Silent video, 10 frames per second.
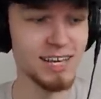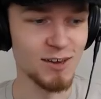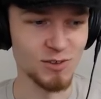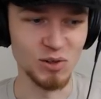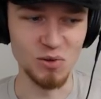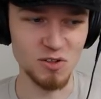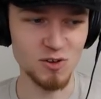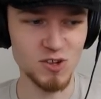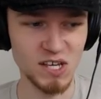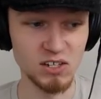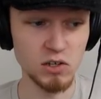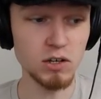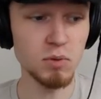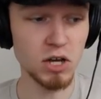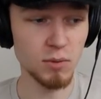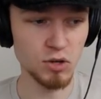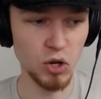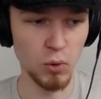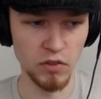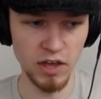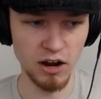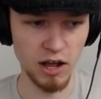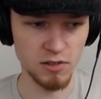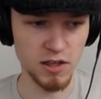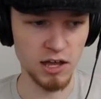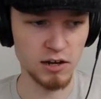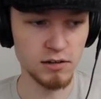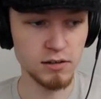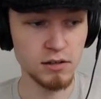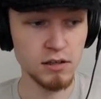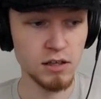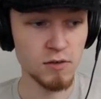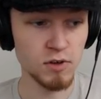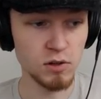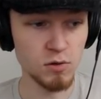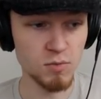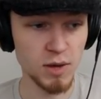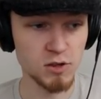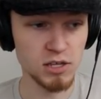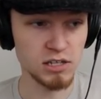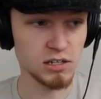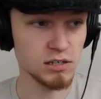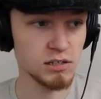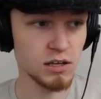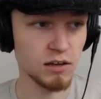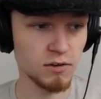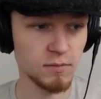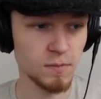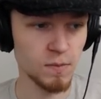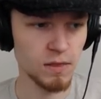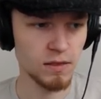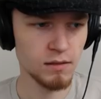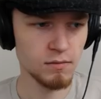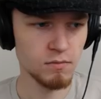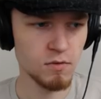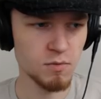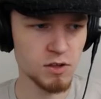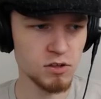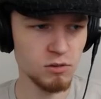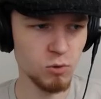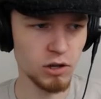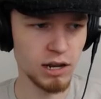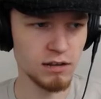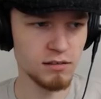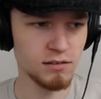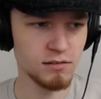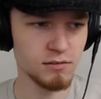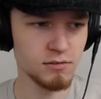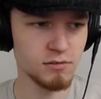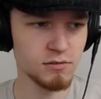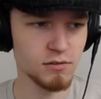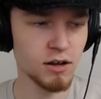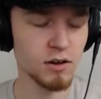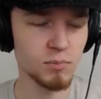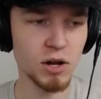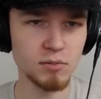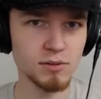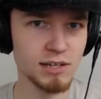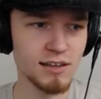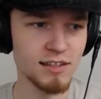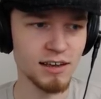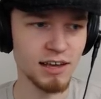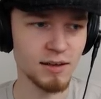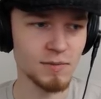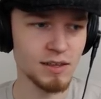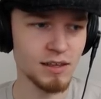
If you lose your shield, you can pick up a new one there, outsider. If I lose my shield, oh. Is my shield wooden? Oh, it probably is, huh, yeah.